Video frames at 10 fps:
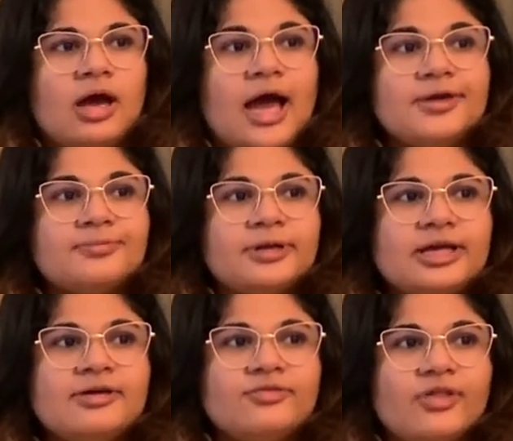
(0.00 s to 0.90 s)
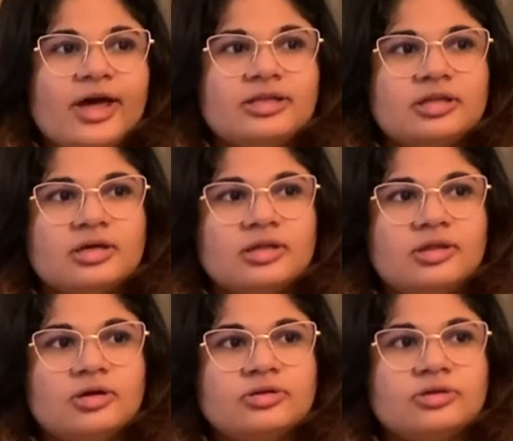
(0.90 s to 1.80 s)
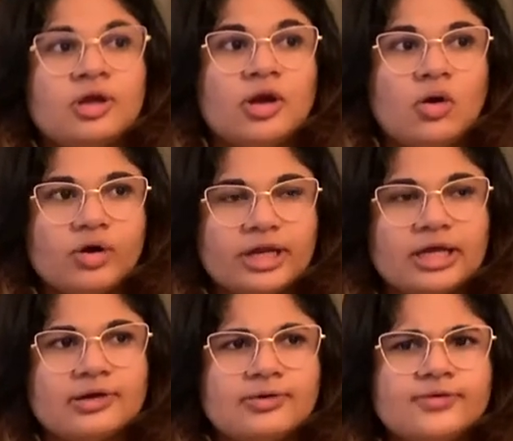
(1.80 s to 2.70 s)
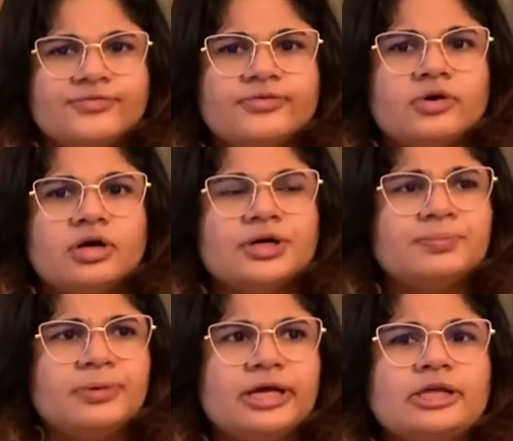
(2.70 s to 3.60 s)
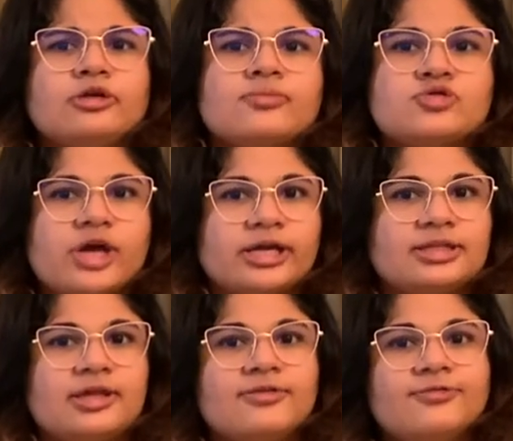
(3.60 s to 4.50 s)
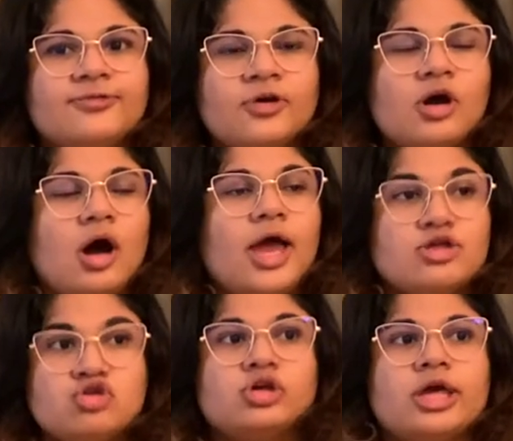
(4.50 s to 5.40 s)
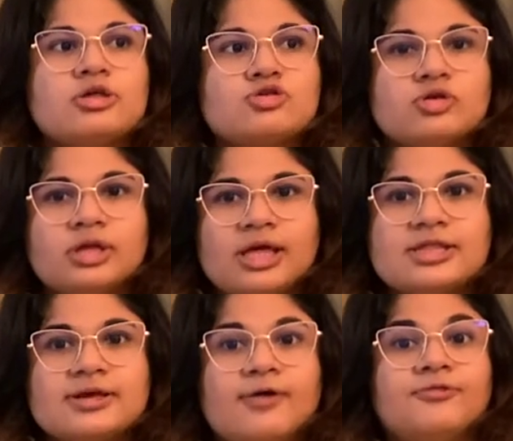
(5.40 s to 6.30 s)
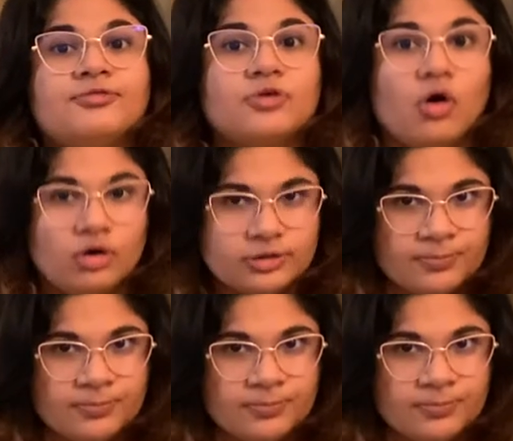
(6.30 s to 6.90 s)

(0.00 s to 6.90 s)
I believe that the theory of complete objective education is a fraud.